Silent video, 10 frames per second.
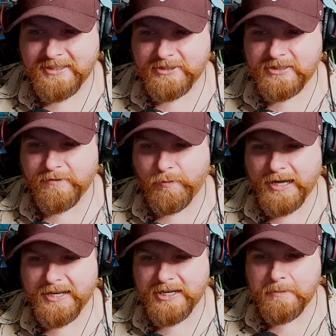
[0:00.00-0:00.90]
You also have
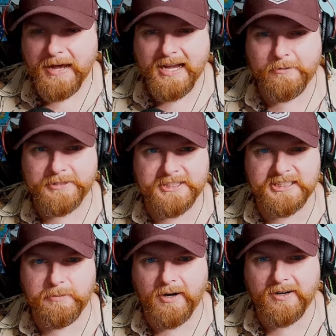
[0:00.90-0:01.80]
weight in the back, which is
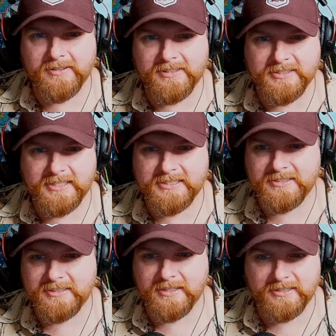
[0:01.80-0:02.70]
smart, because
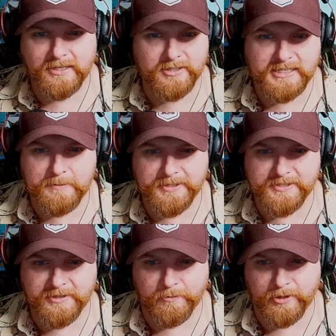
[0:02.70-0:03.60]
that's the car's
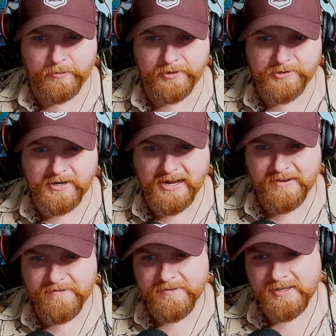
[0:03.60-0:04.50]
obviously rear-wheel drive.